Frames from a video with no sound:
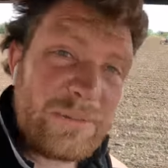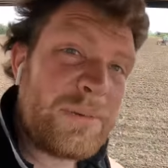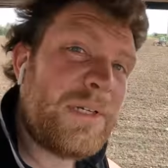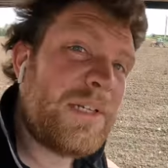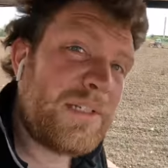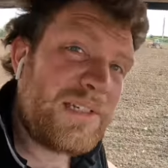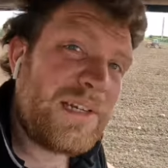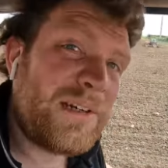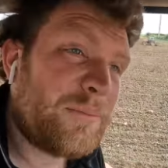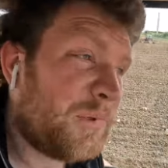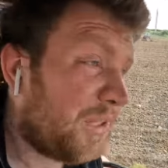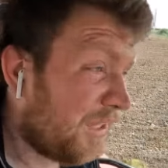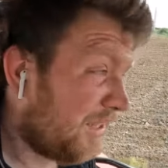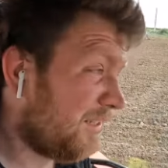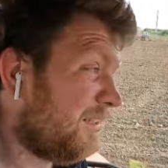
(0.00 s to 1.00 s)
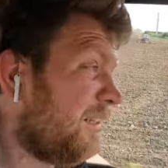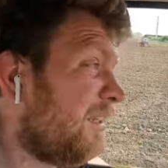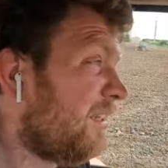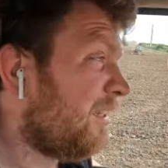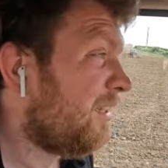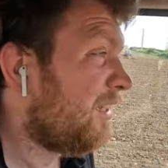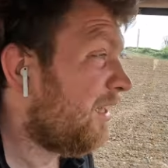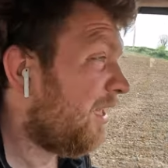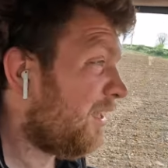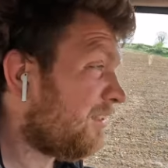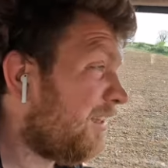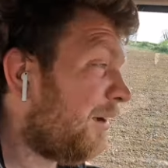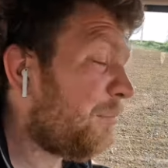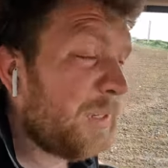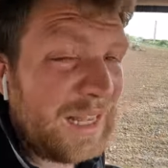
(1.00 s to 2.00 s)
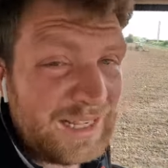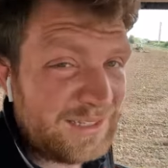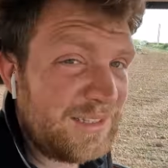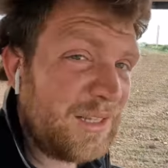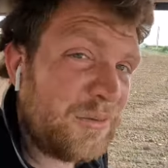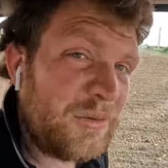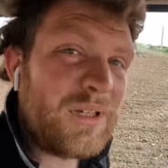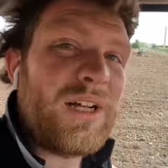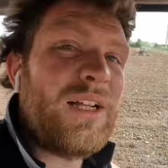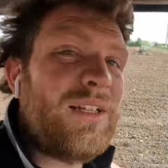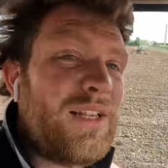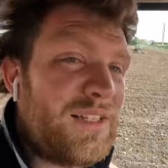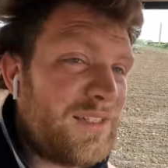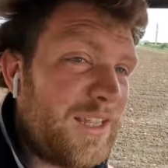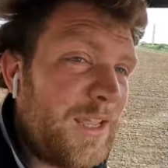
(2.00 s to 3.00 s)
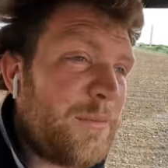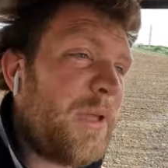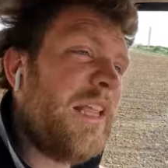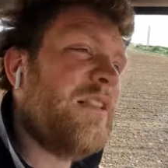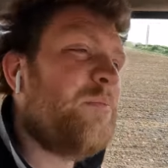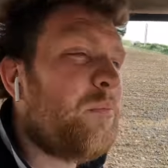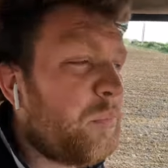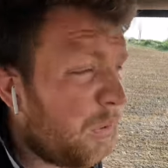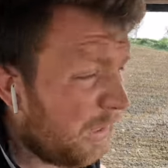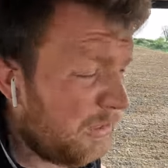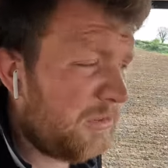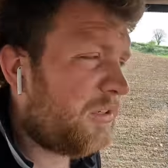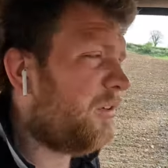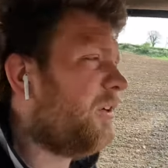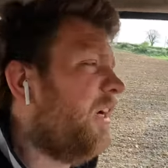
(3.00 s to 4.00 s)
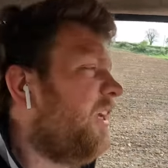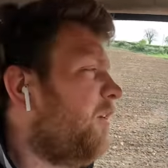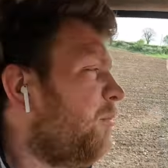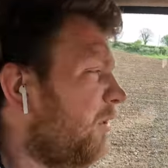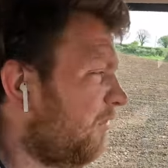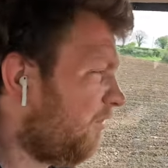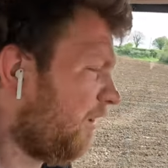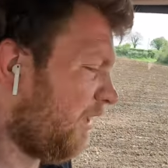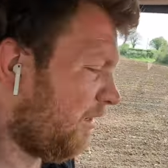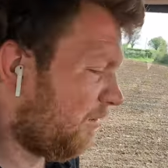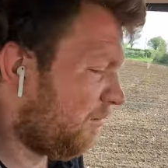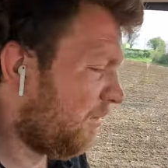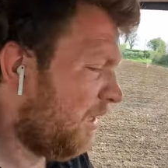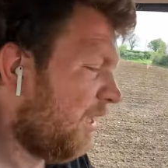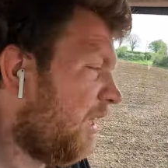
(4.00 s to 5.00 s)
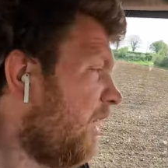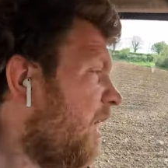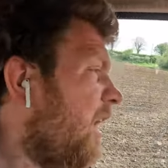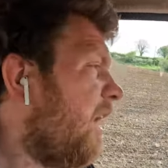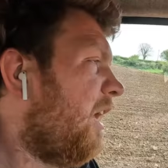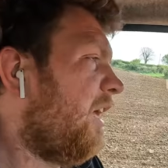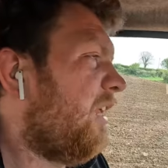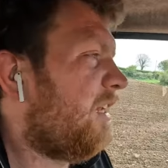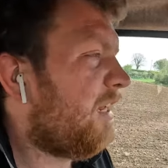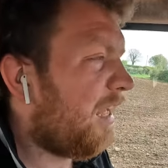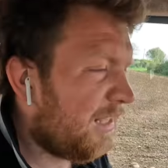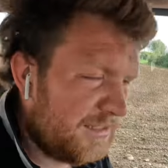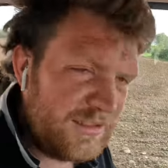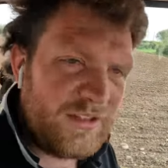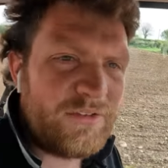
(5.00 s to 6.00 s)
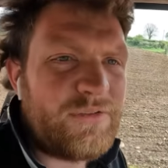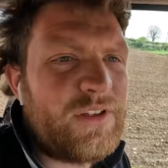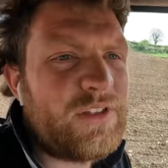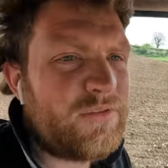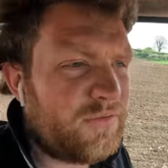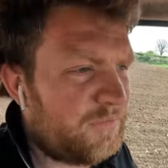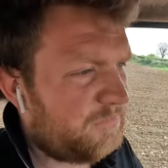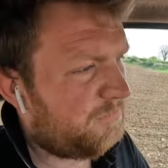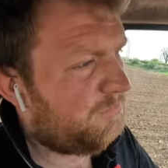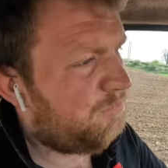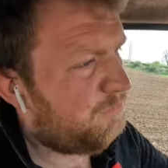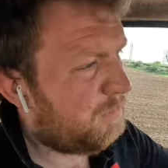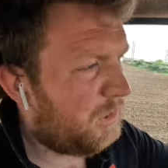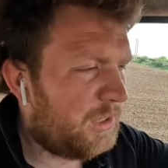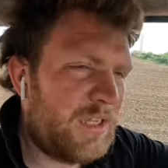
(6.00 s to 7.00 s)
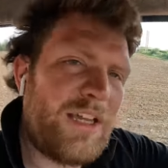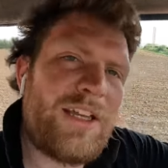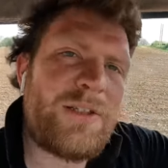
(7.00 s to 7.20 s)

happen this year because it's not plastic we got this time, it's biodegradable film and that stuff is bloody